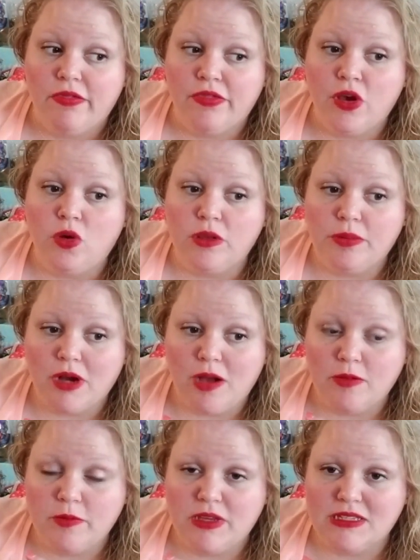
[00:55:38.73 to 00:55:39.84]
The only
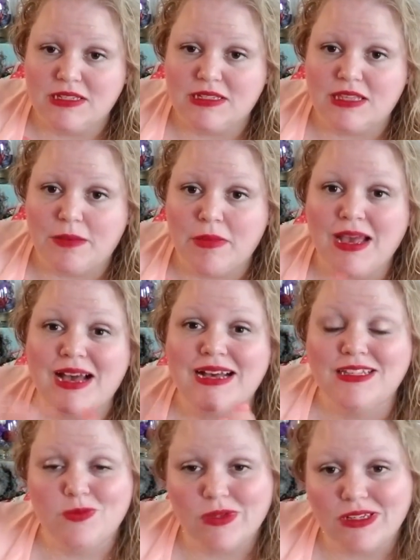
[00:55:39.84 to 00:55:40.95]
problem is that my
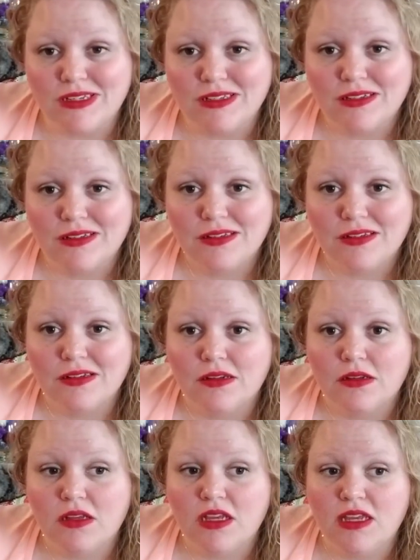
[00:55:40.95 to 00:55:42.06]
husband,
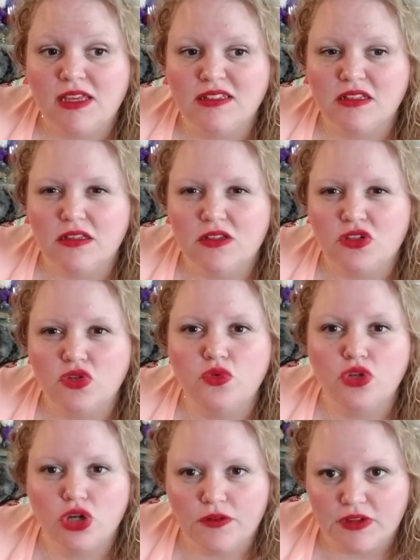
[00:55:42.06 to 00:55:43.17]
he's too
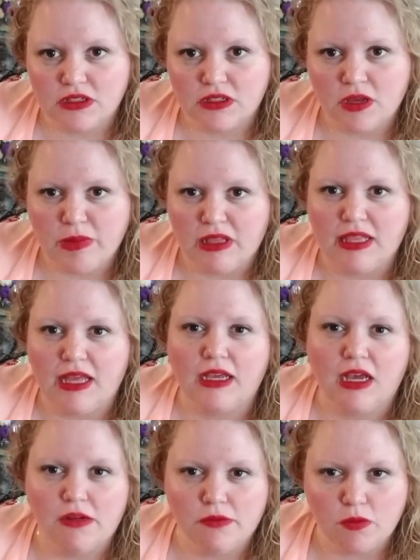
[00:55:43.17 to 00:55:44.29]
nervous about that
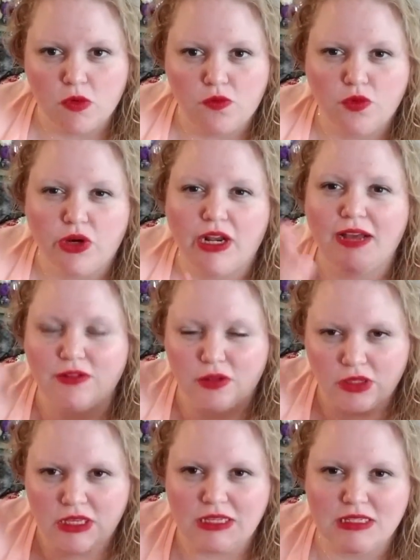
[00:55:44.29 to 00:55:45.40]
kind of a move. We're gonna have to
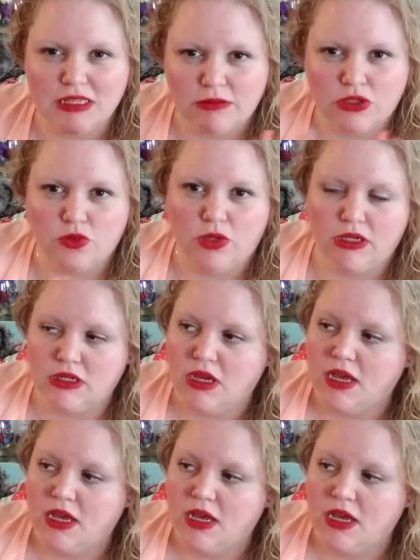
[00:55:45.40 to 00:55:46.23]
ease into it.